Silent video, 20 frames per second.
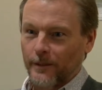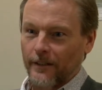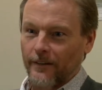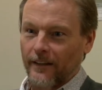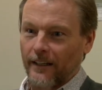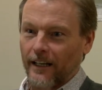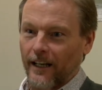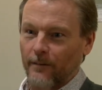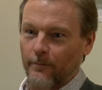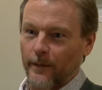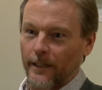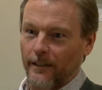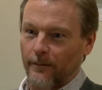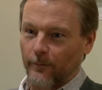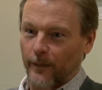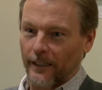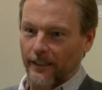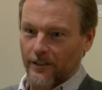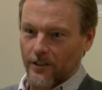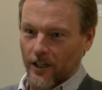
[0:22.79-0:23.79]
and then I made
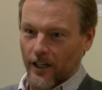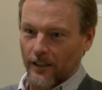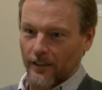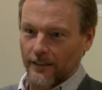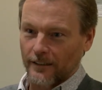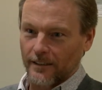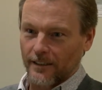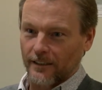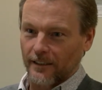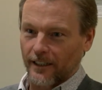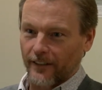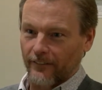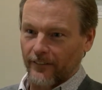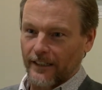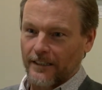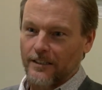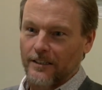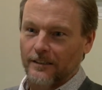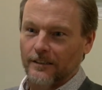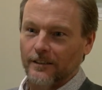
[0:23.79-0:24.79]
my chocolates and
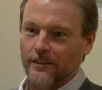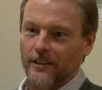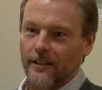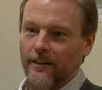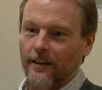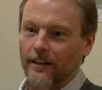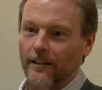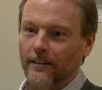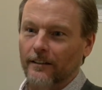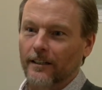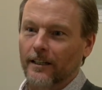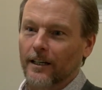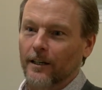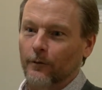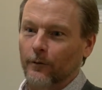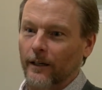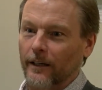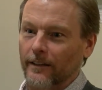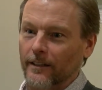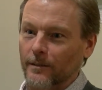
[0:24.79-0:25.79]
confections, and then
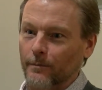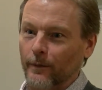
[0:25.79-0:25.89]
we had this